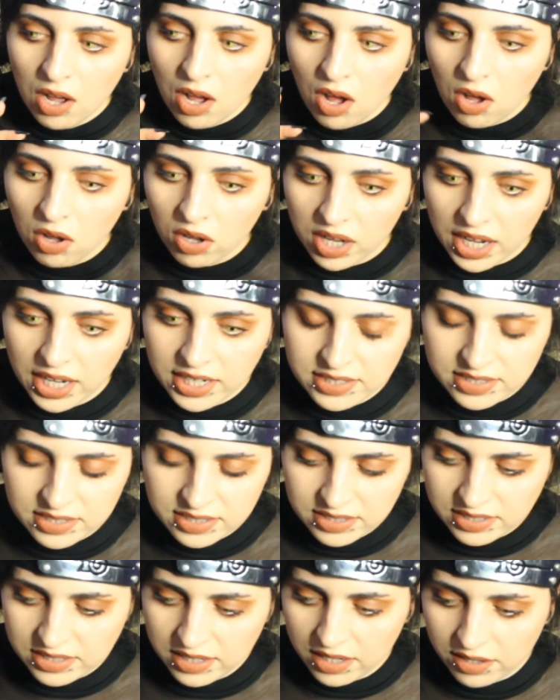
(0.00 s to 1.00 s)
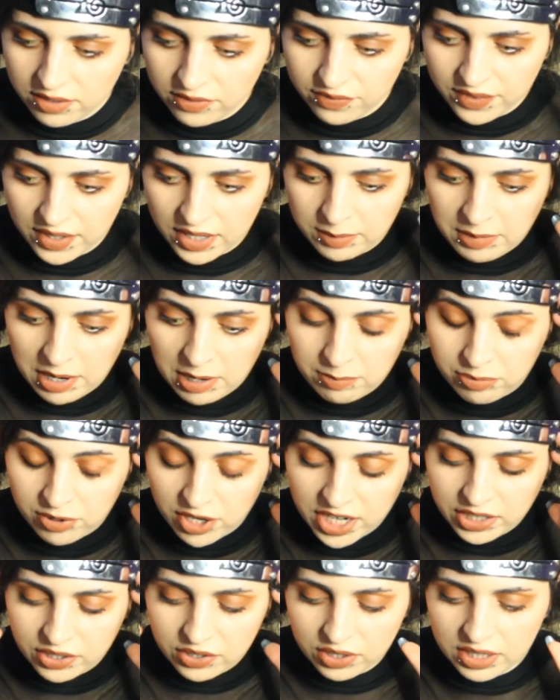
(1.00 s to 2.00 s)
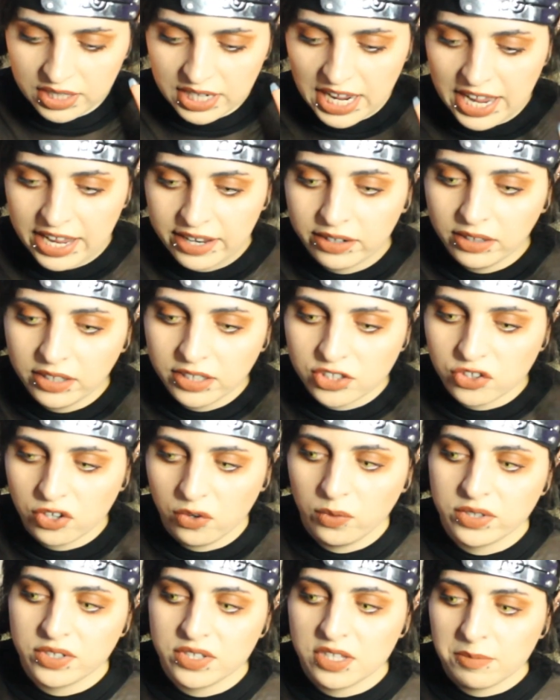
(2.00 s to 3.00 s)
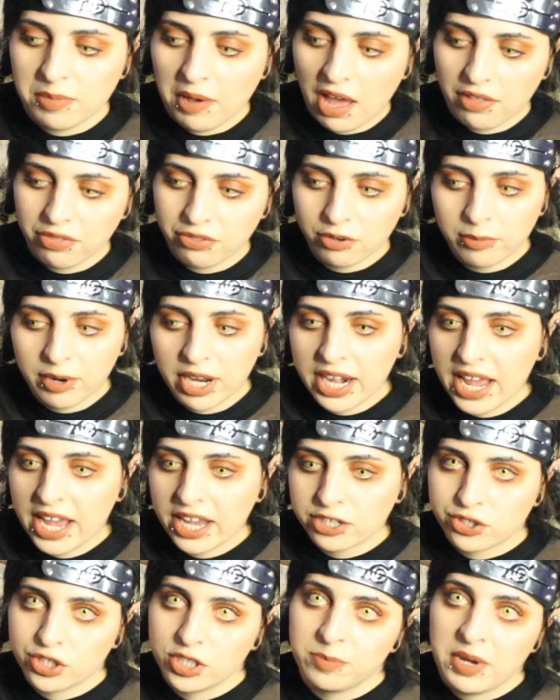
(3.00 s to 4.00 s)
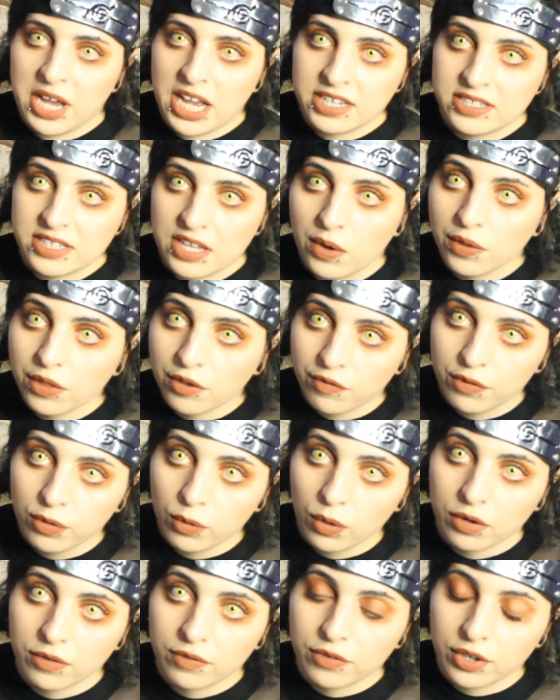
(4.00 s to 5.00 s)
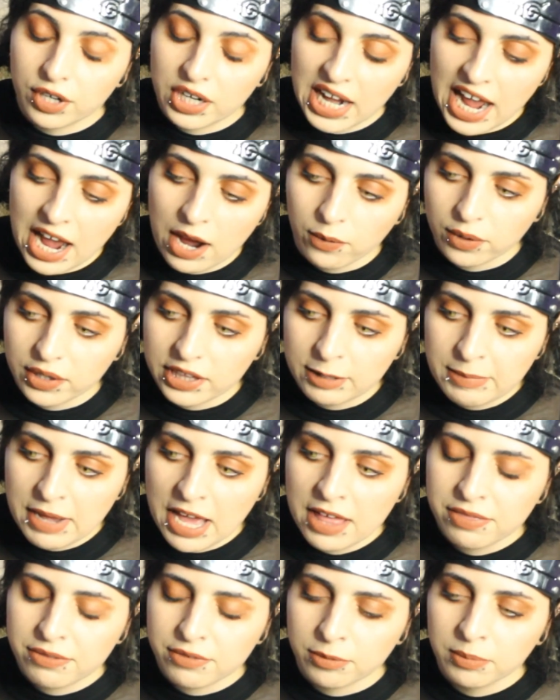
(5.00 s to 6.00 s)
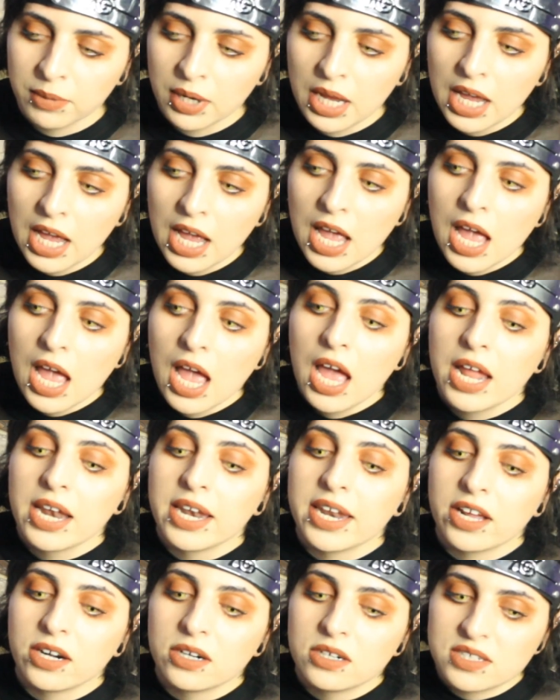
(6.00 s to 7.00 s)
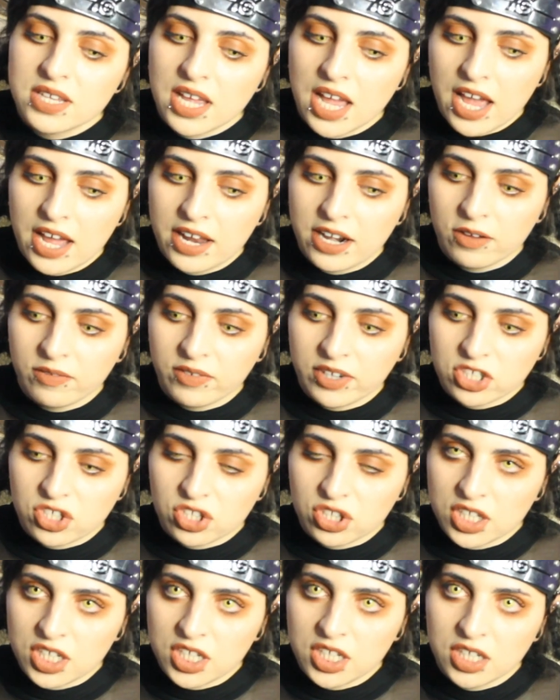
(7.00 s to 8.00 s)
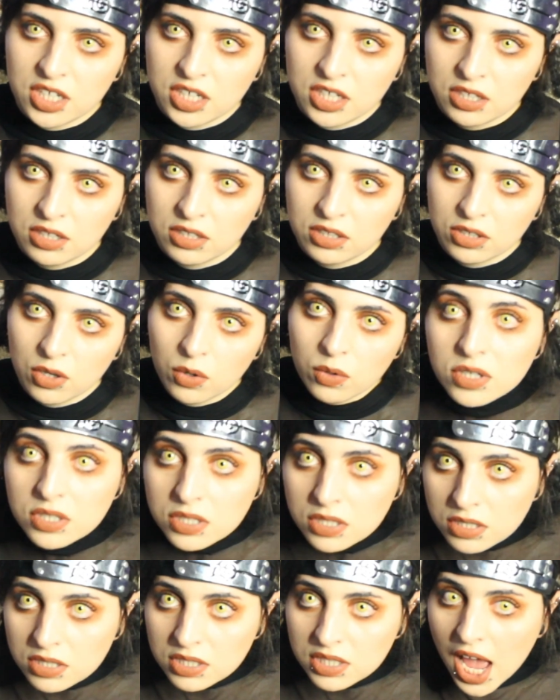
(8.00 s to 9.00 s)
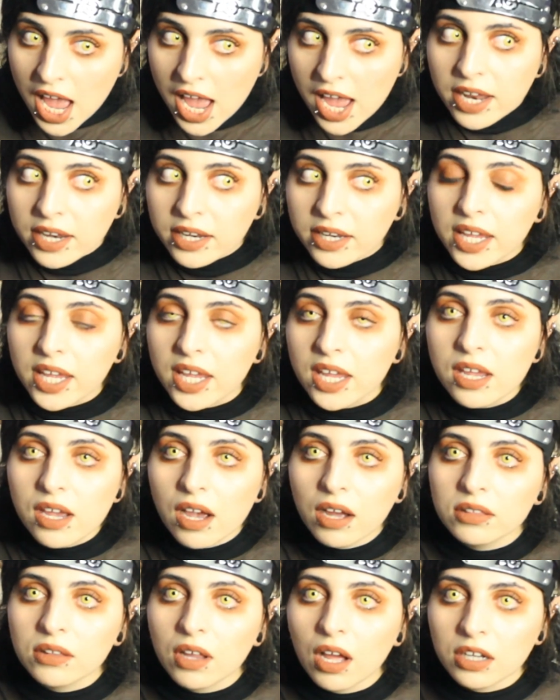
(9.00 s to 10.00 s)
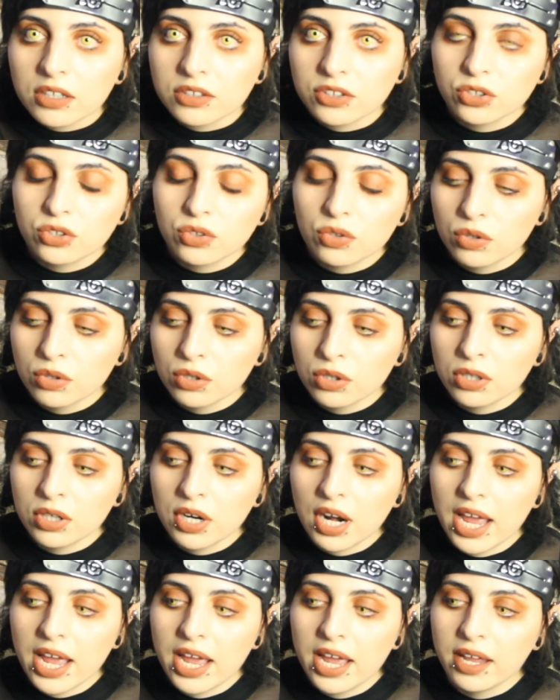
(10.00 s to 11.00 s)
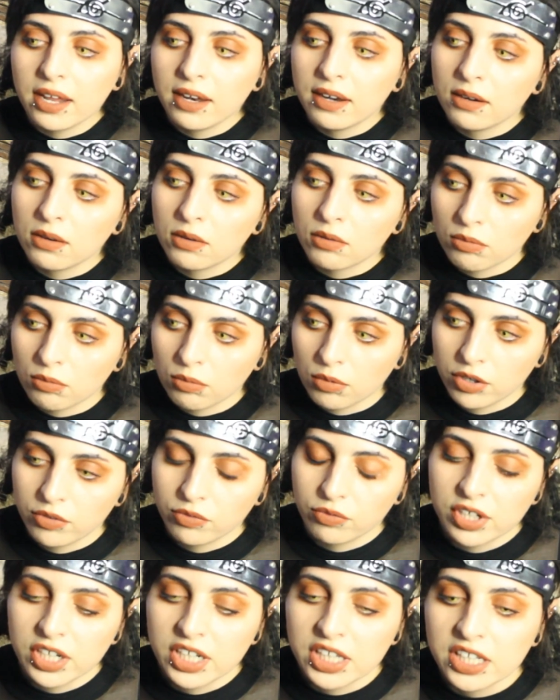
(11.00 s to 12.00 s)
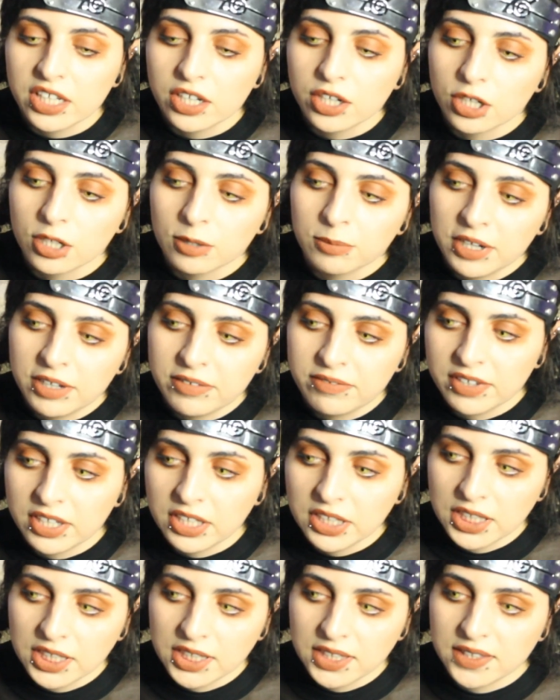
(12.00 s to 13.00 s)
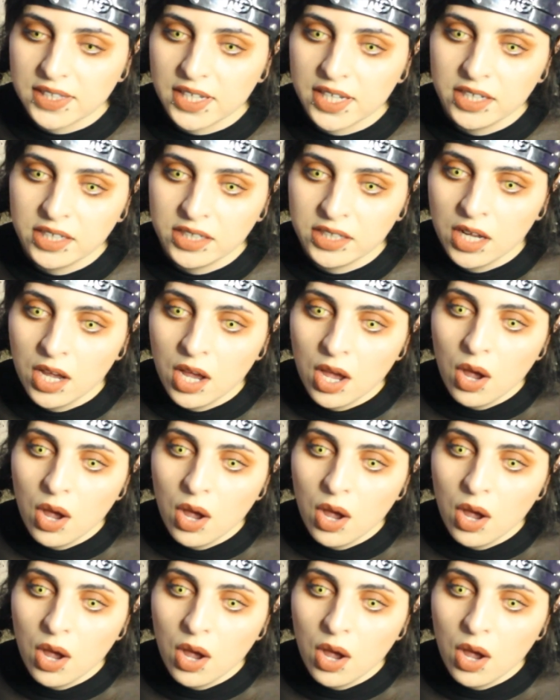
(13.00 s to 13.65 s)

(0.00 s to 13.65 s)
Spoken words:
all kinds of stuff, and my brain couldn't handle it, so I went to the bathroom and I actually passed out on the floor for an hour in the bathroom. Natter's dad eventually noticed and he unlocked the door, and what really hurt my feelings then